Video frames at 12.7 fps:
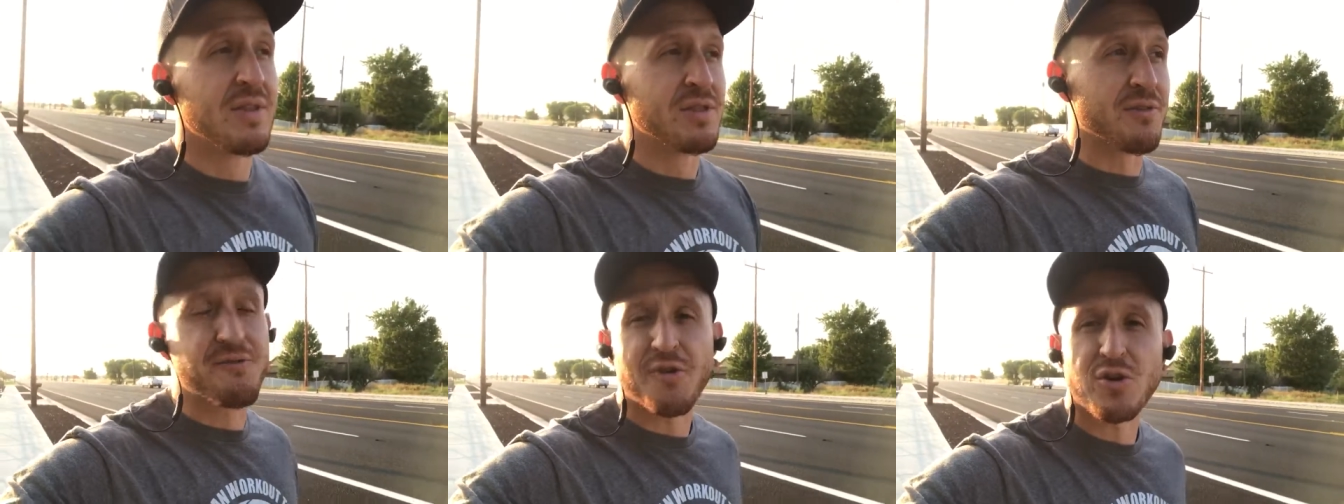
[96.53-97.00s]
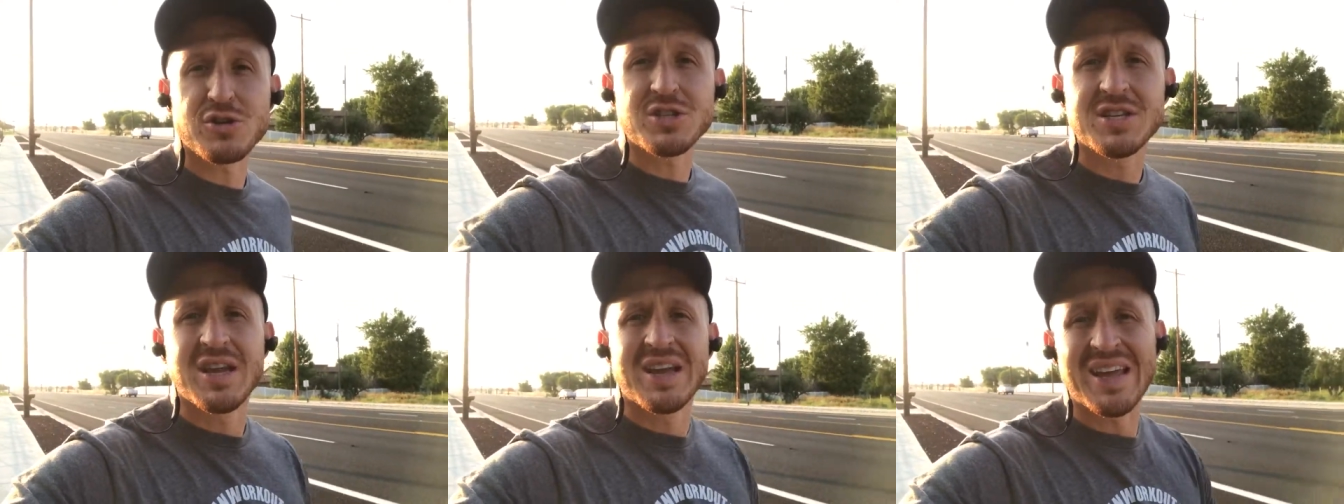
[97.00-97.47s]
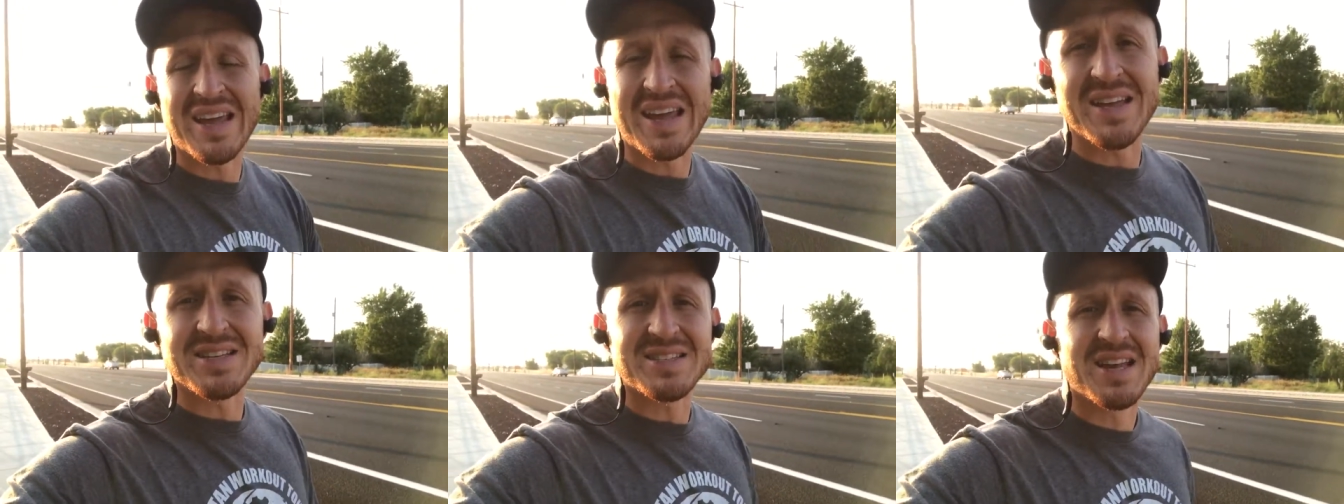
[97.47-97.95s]
The first
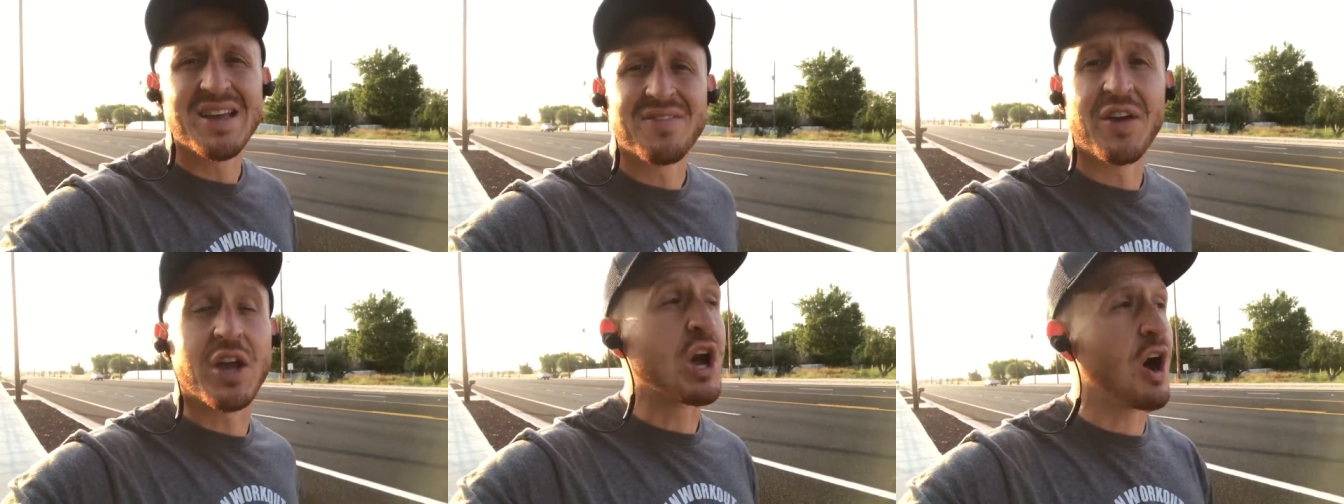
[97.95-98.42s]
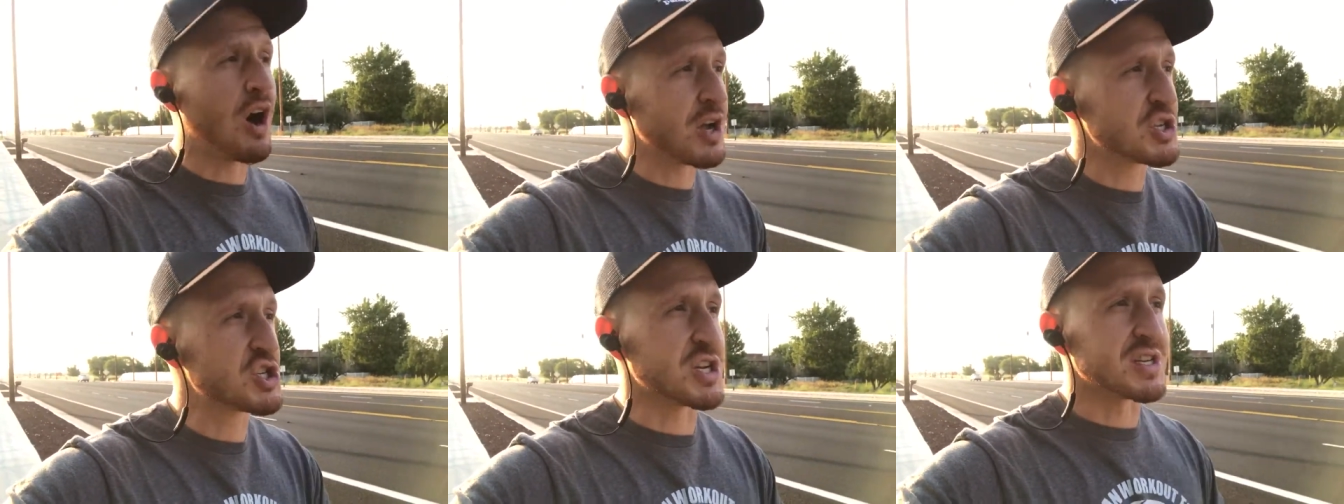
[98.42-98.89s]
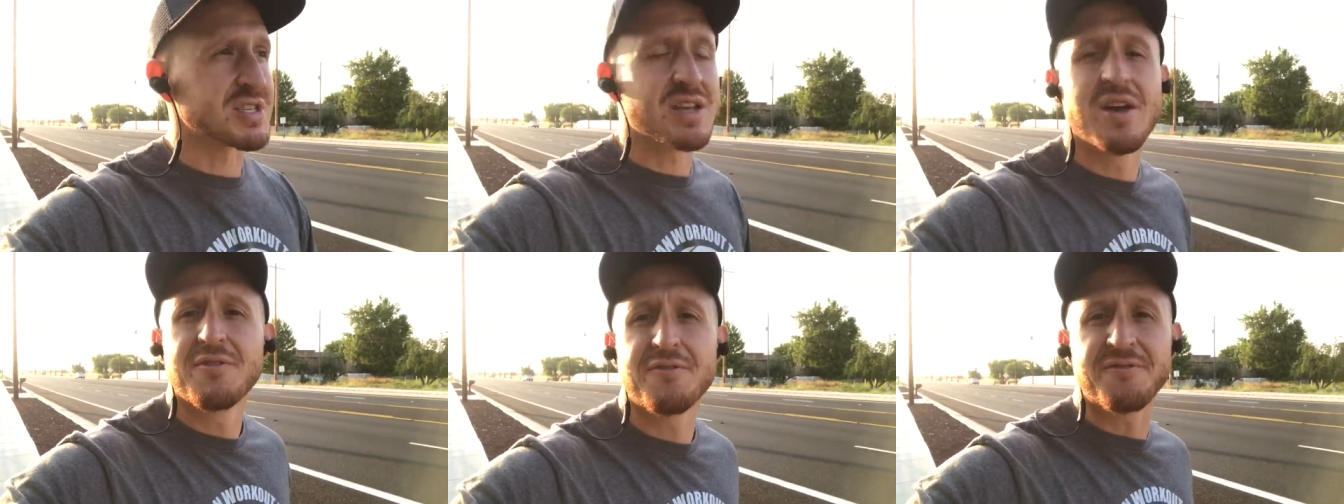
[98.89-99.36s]
is the conscious,
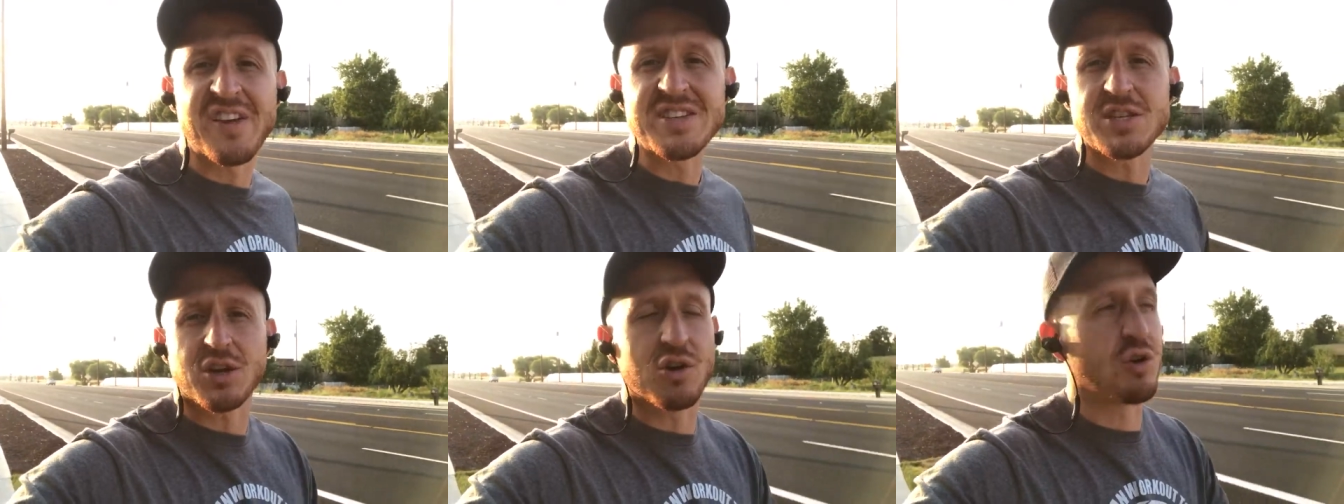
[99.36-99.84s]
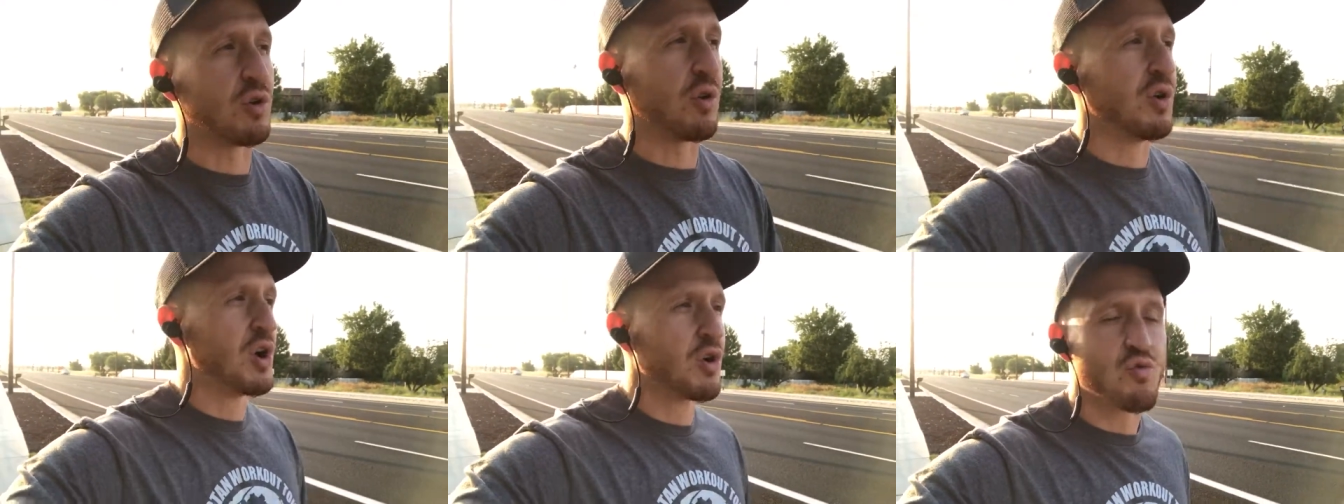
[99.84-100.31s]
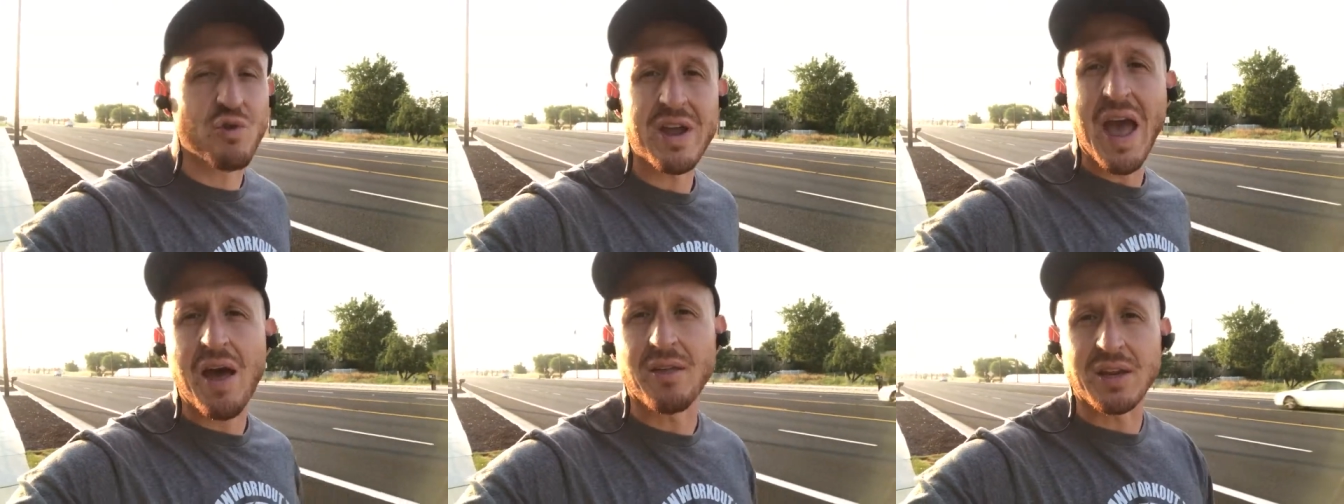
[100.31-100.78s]
physical
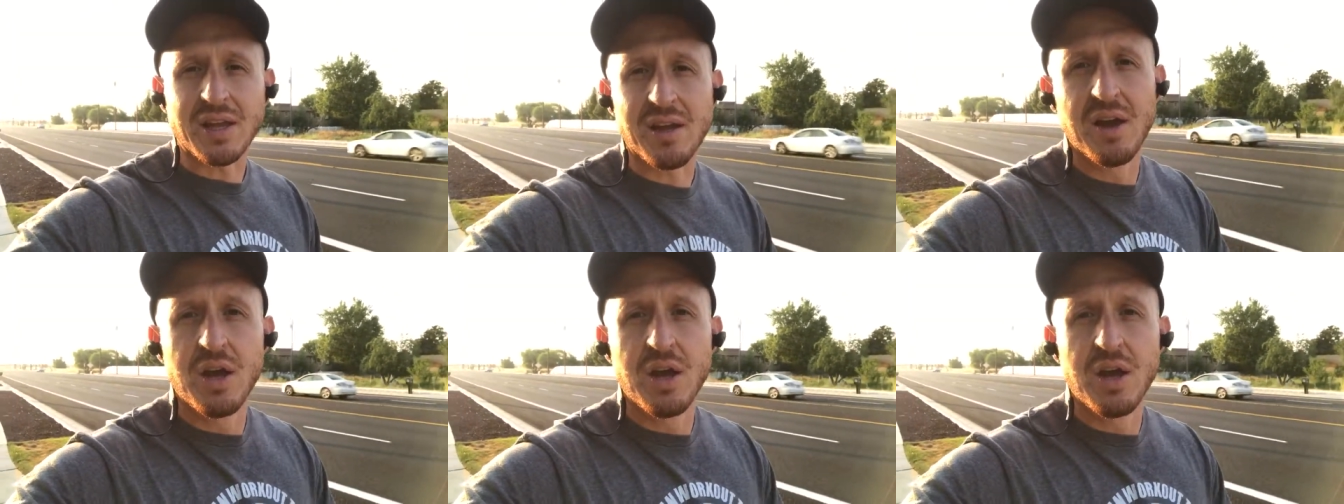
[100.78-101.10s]
reality.